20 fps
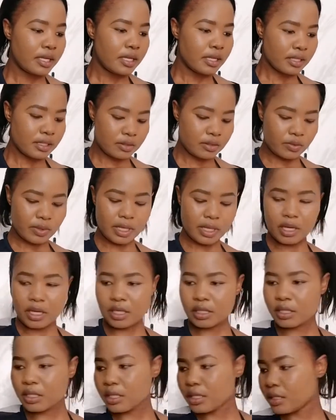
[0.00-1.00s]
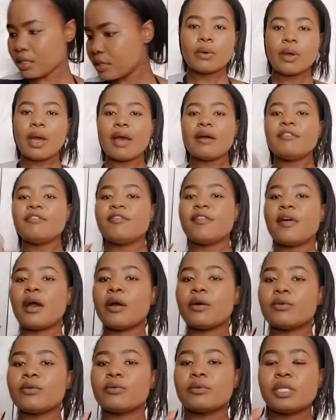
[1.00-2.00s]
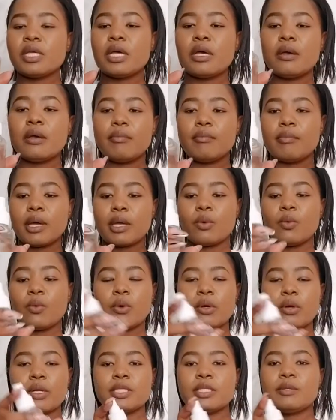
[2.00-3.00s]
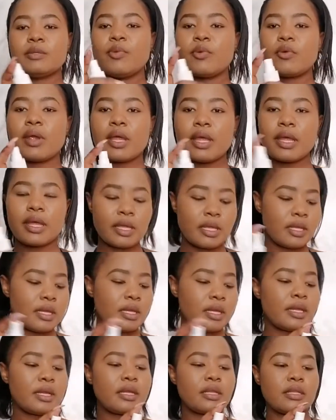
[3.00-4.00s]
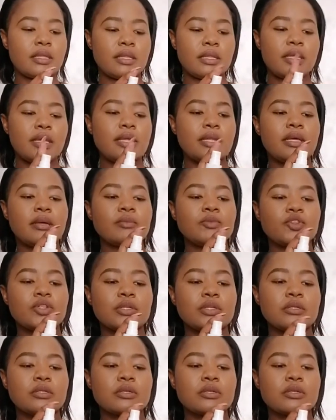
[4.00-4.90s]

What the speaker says: That's where I got this. So I found my water spray, and then I'm